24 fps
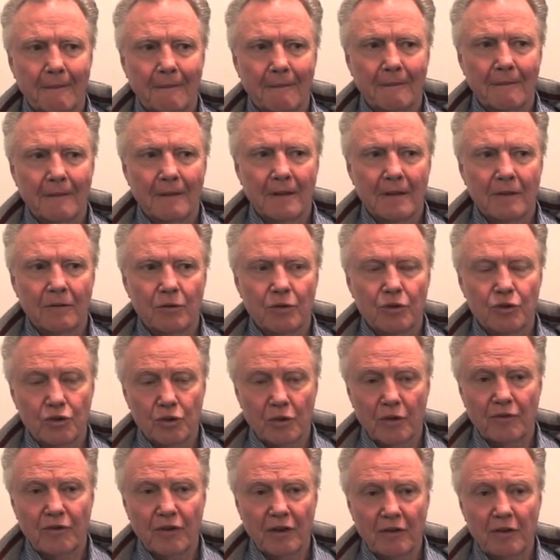
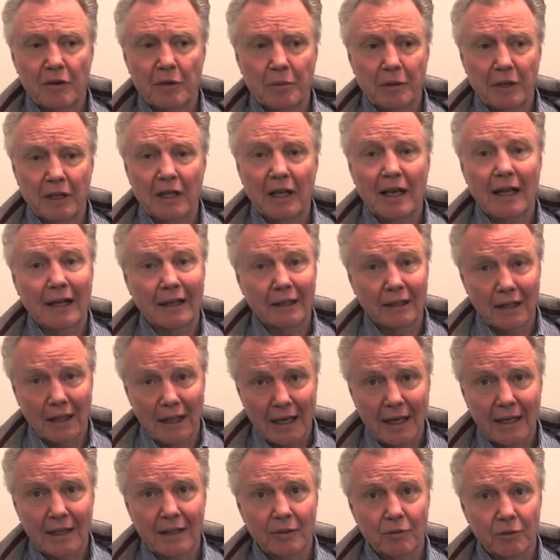if anybody got out of
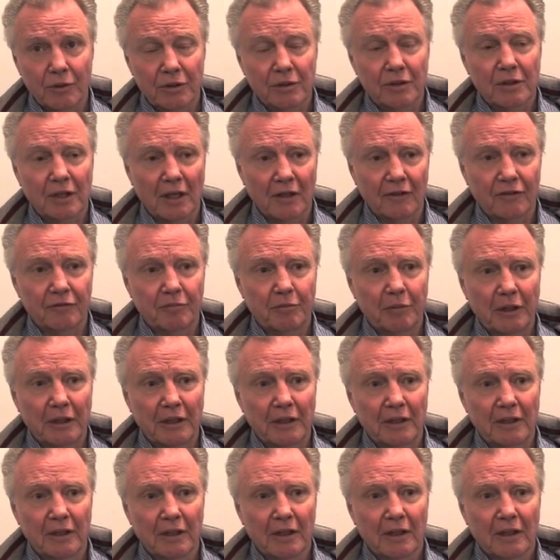line, he was tough, but
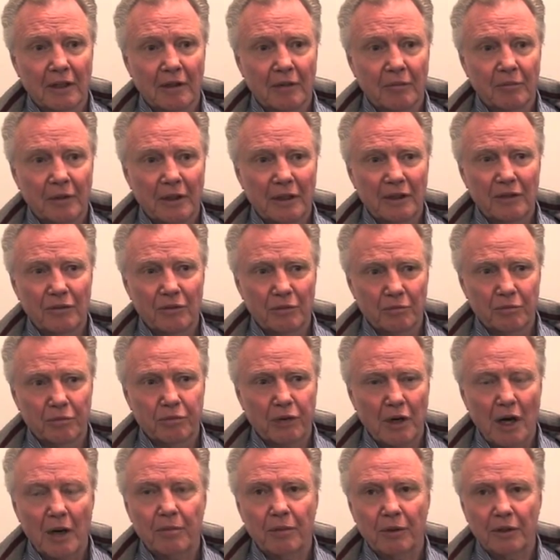
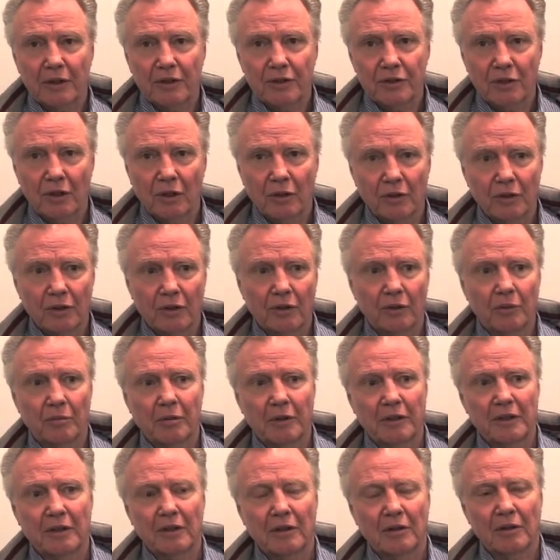properly so,
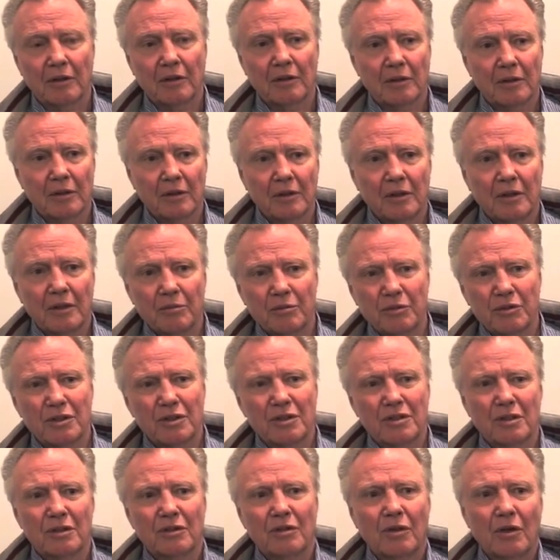But he would
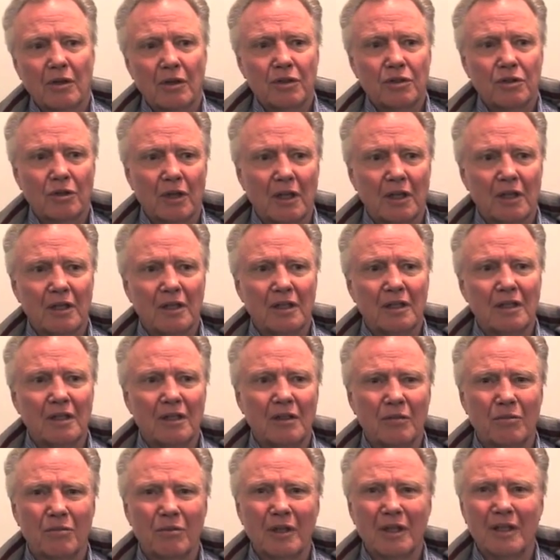just encourage you, and he
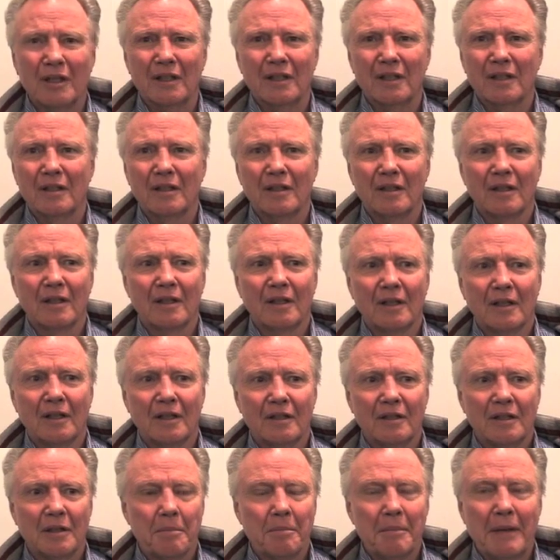didn't really
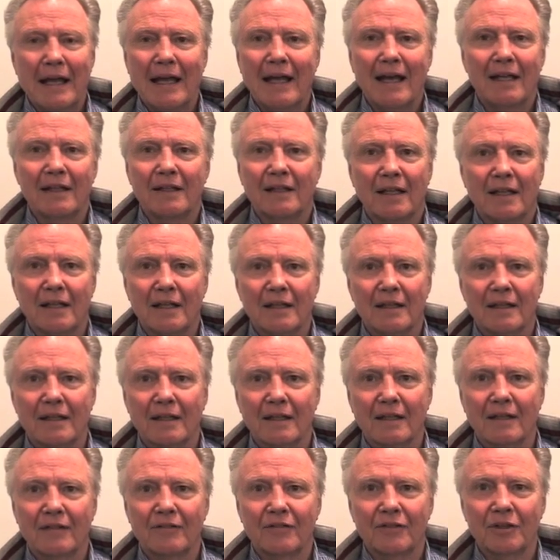demand
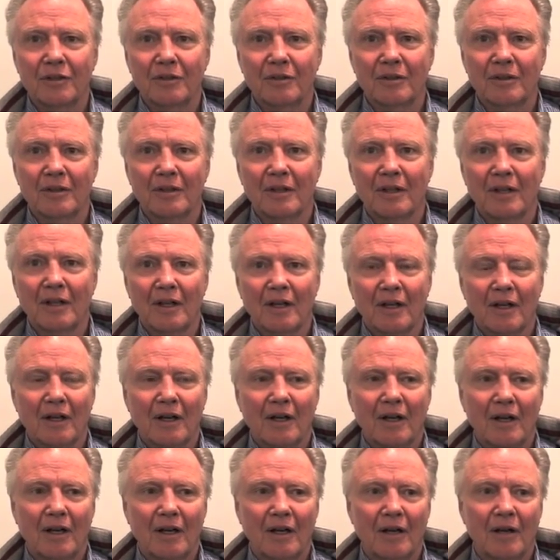anything of you.
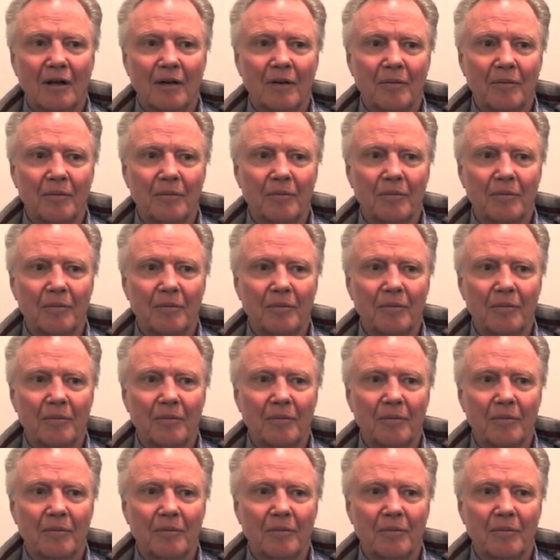I